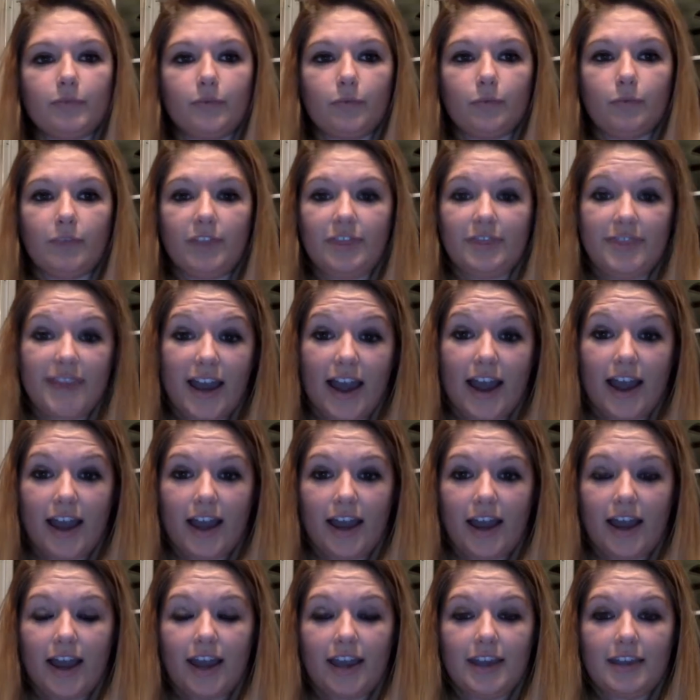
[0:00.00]
with that,
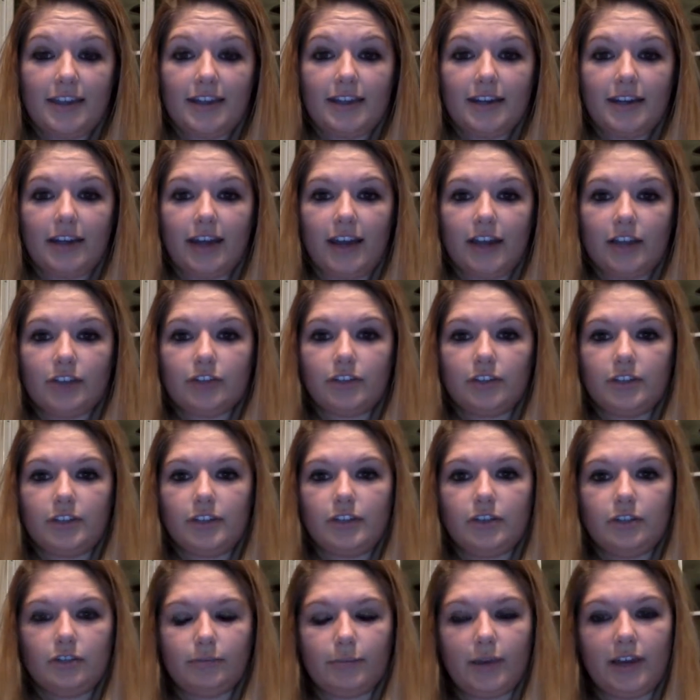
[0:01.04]
I can actually
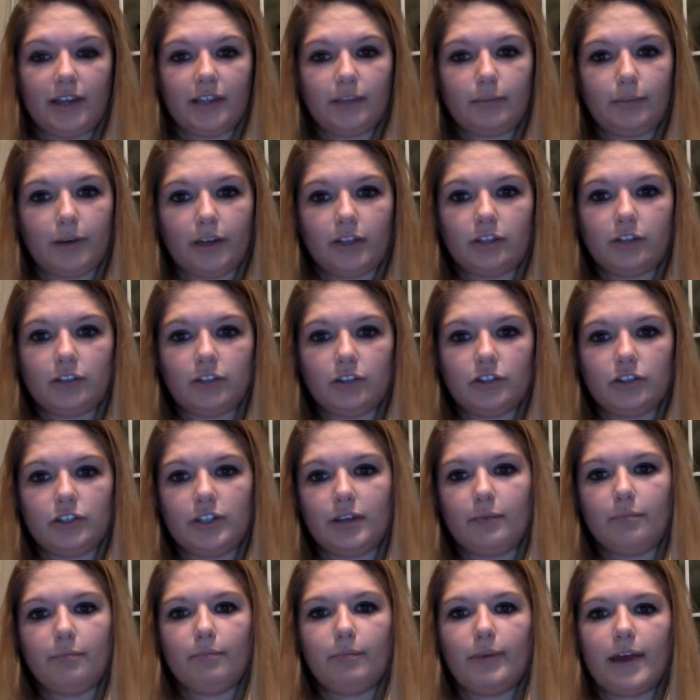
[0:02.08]
use my
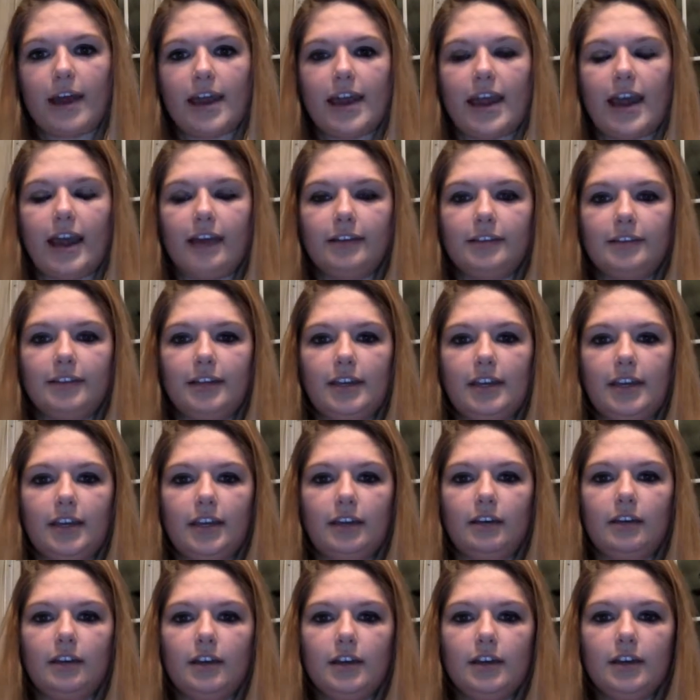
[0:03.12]
sponsorship by
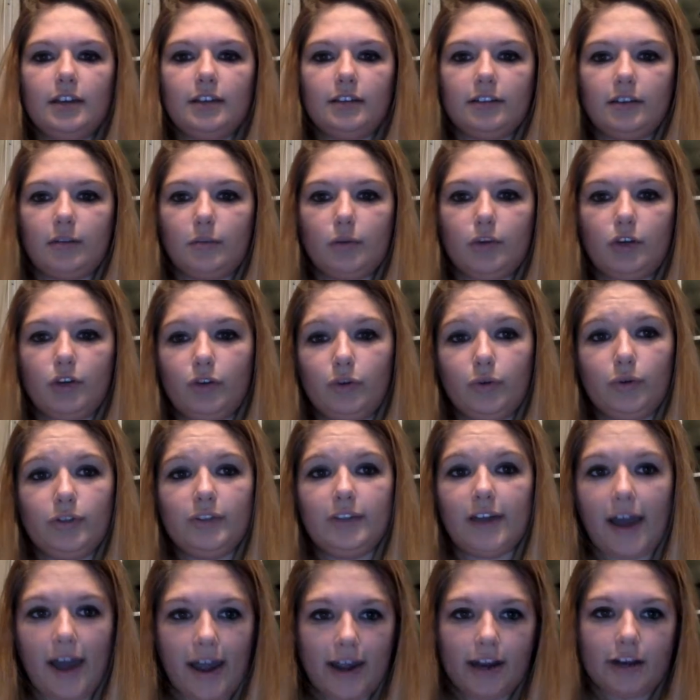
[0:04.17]
asking someone who is
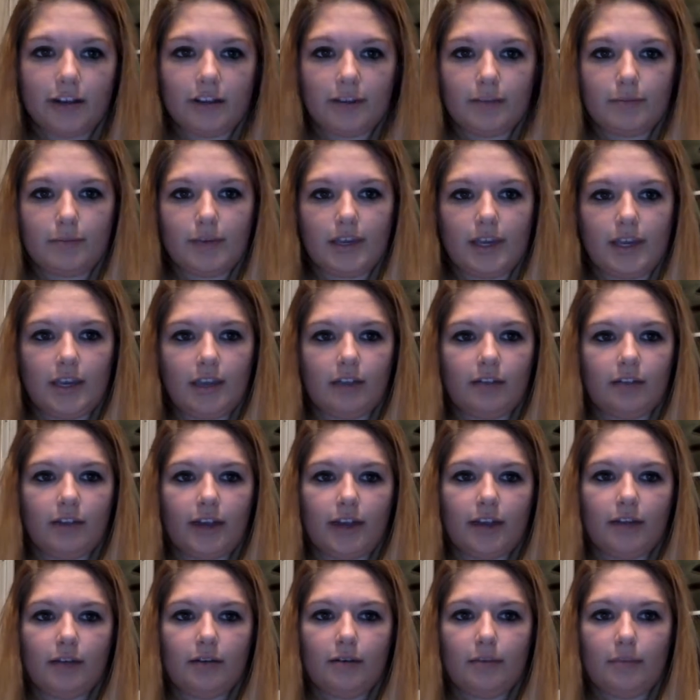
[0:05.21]
higher than me,
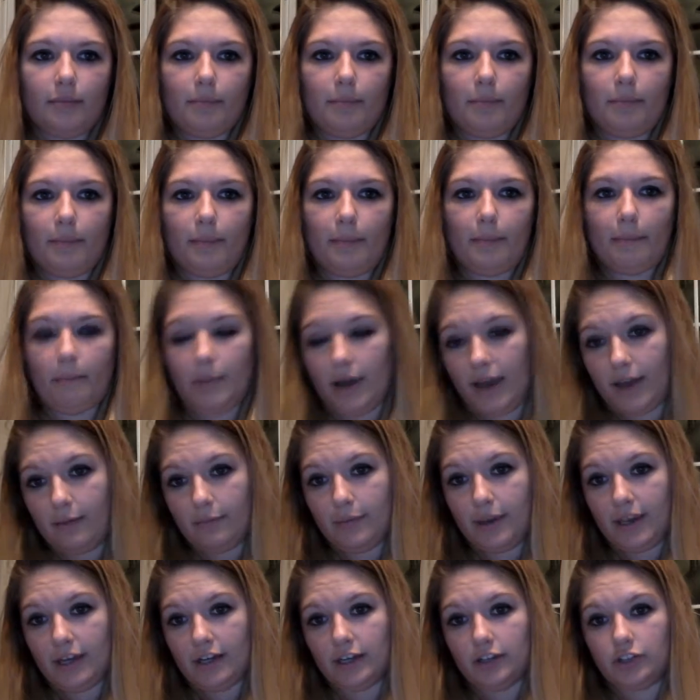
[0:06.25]
like my
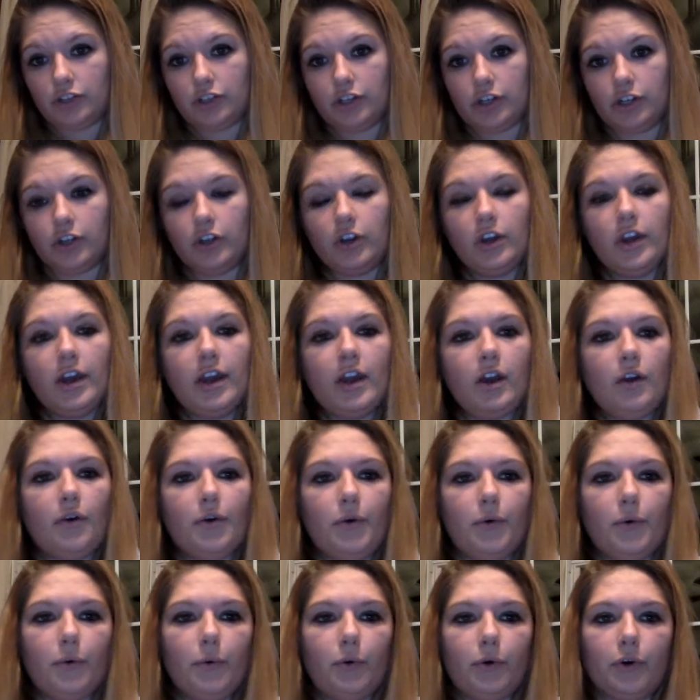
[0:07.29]
manager
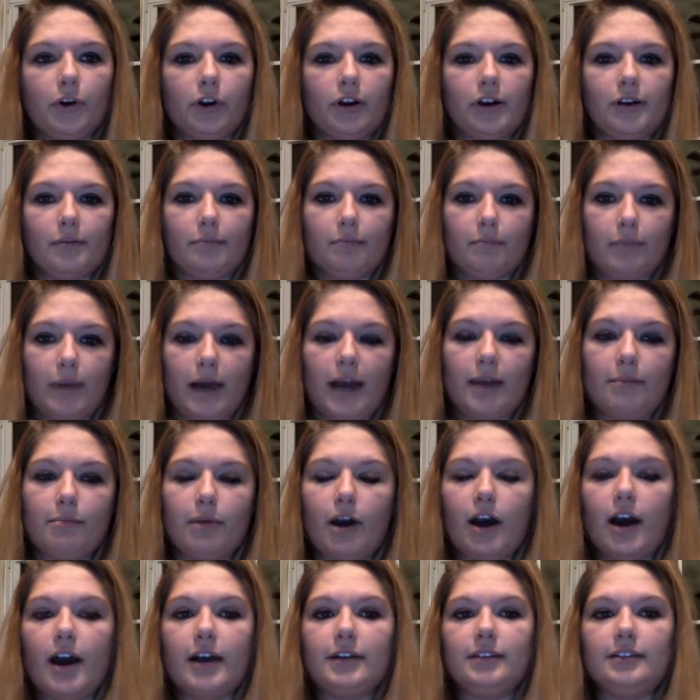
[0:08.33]
or my
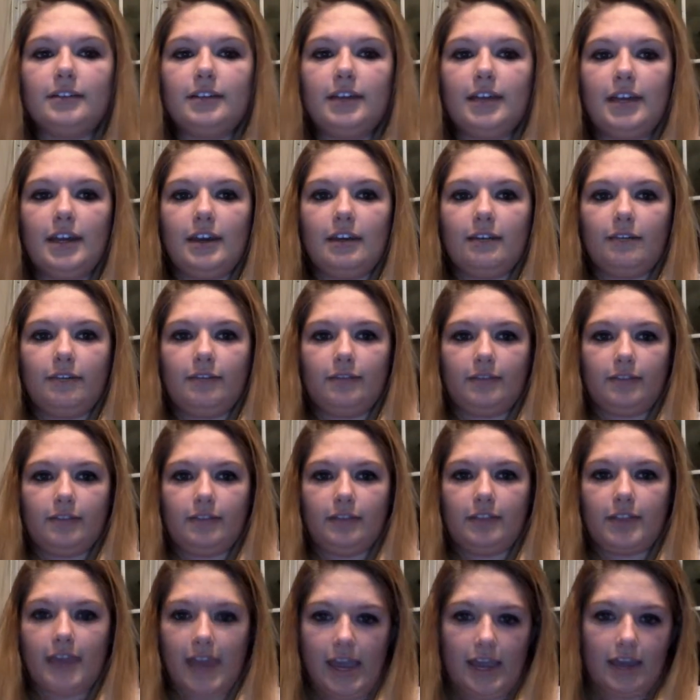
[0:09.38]
boss, if
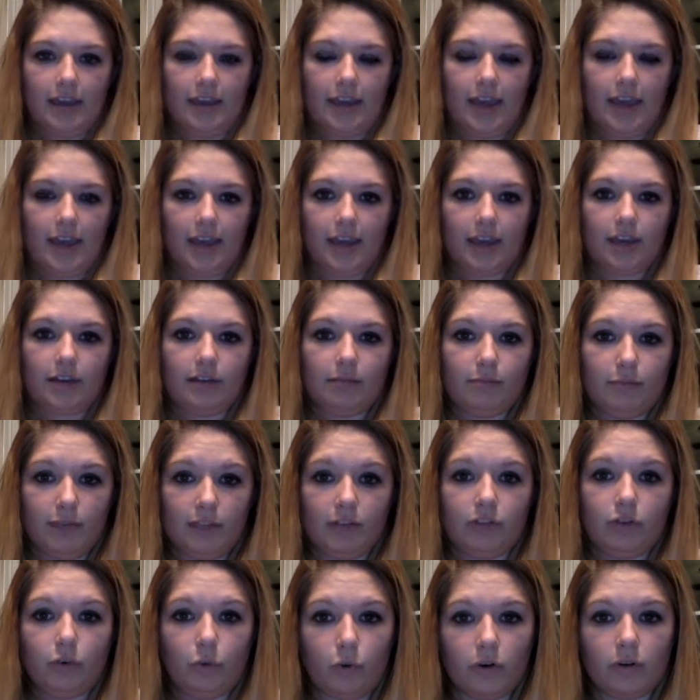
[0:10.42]
they can
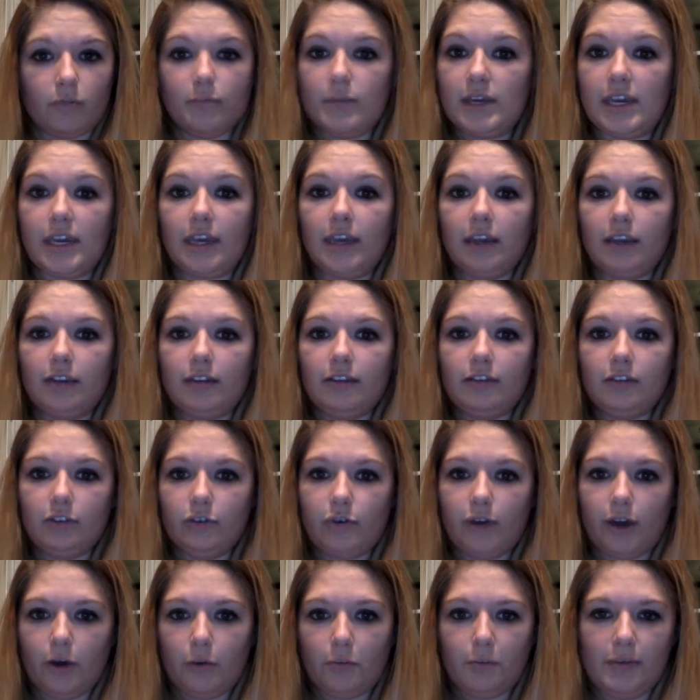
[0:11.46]
mentor me to
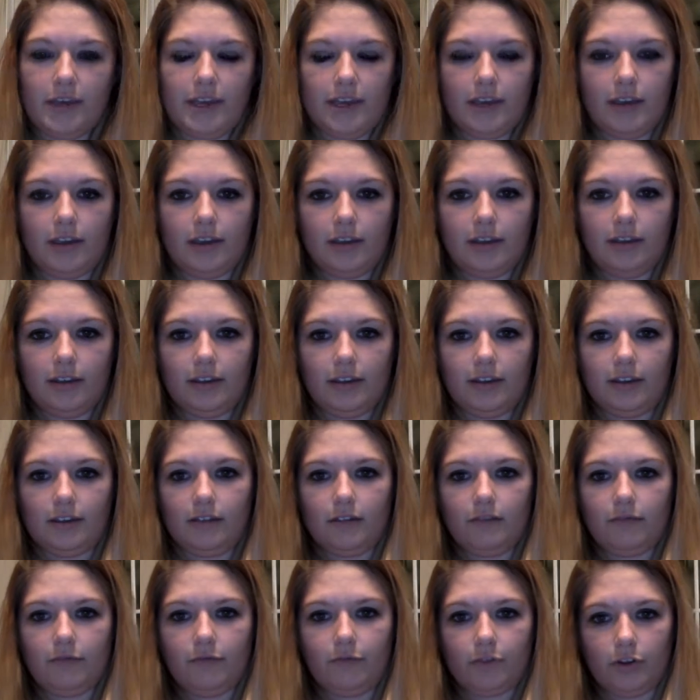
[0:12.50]
help me
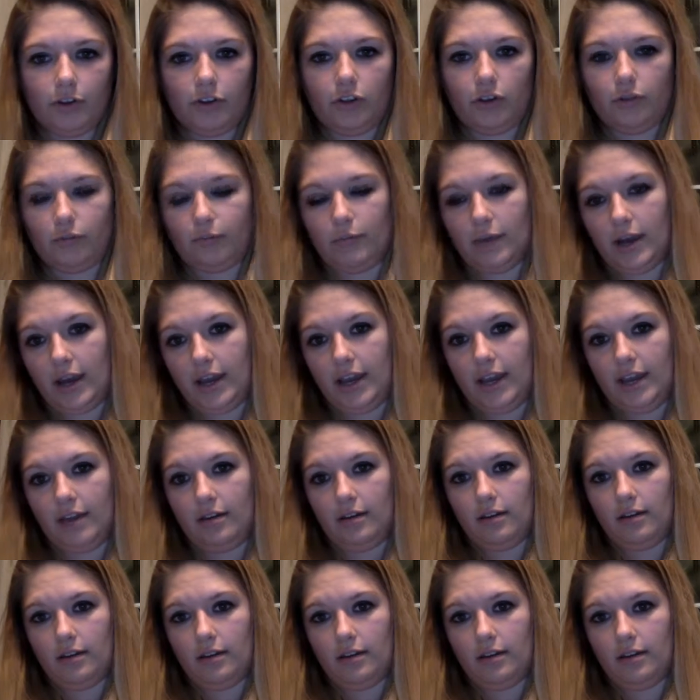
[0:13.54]
further my